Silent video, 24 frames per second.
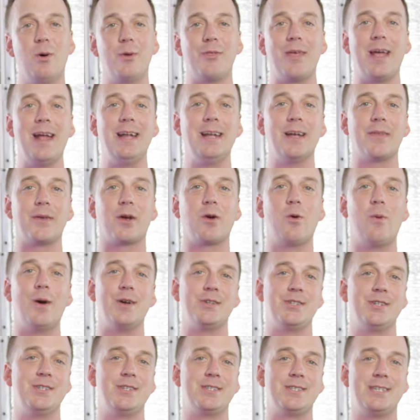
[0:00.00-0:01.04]
with any other
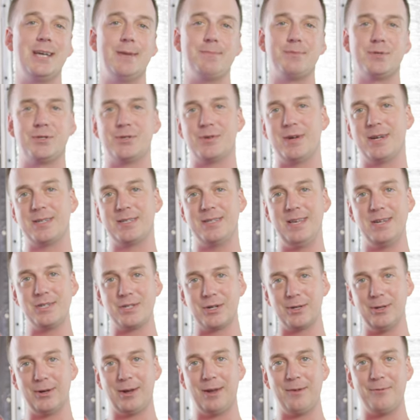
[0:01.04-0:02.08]
questions, tips, tricks, things
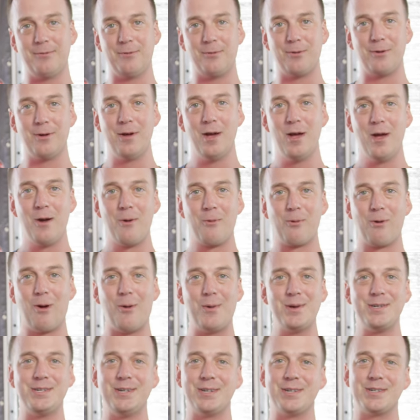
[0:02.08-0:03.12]
you're looking for. We're
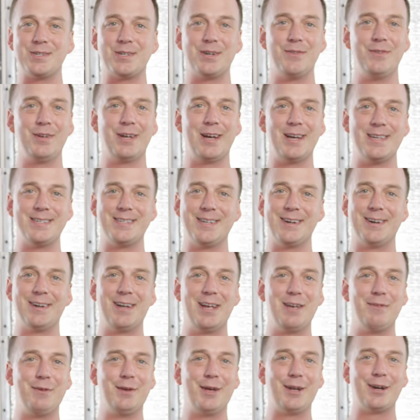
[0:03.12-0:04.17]
always here to serve you guys here at
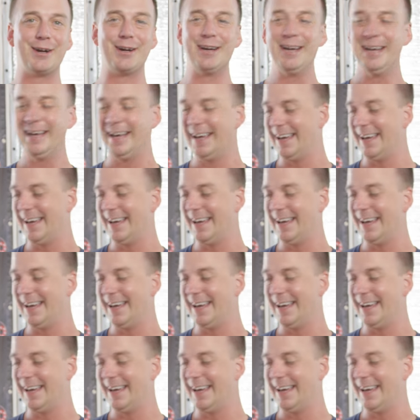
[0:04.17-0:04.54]
Aviator.